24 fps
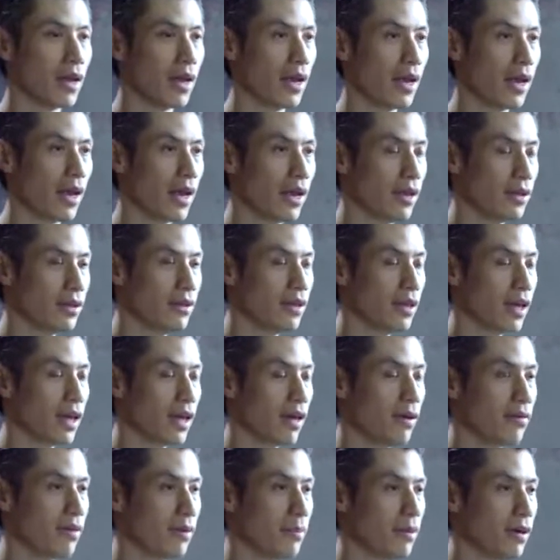And you
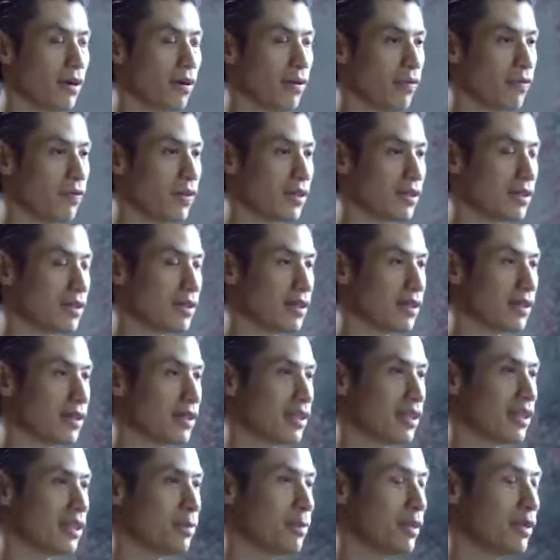have about a fist
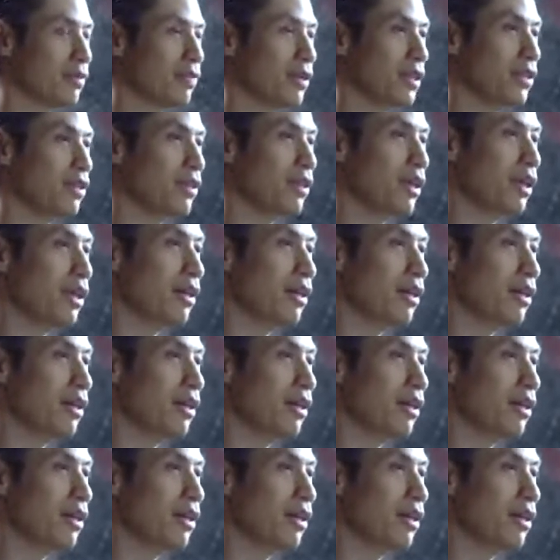distance between your